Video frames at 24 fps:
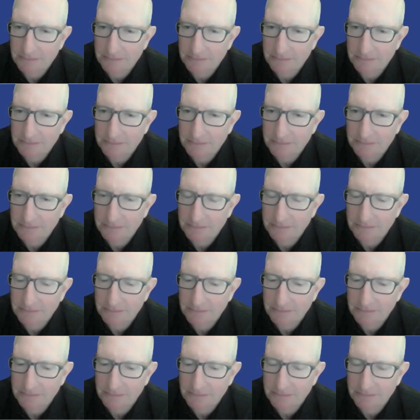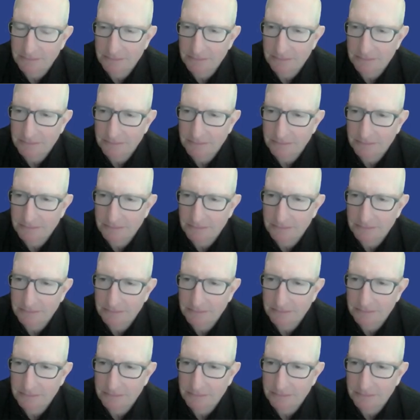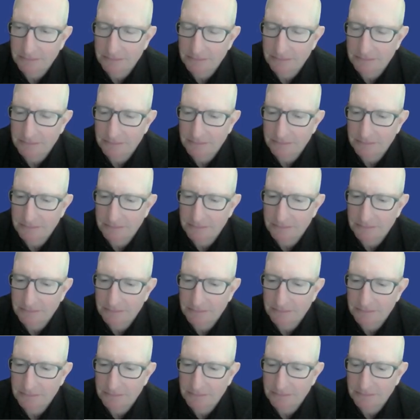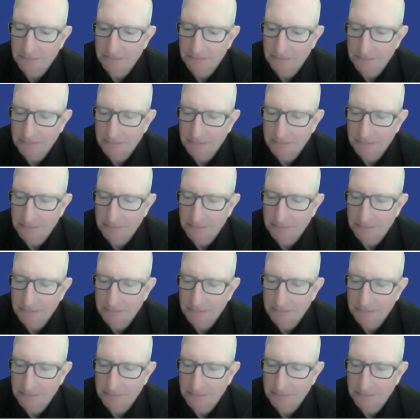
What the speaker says: (silent)